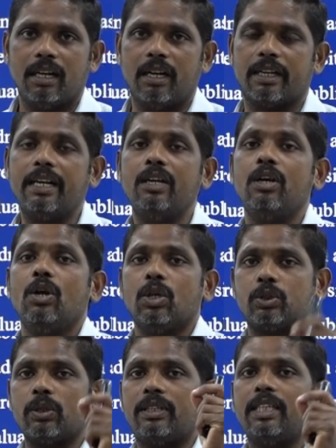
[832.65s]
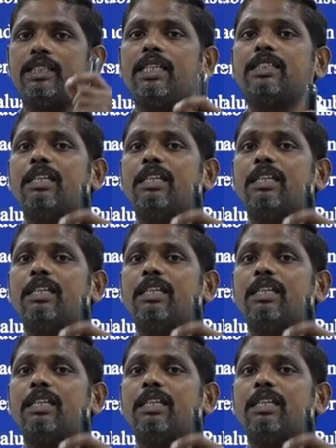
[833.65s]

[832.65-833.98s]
Alright, so this is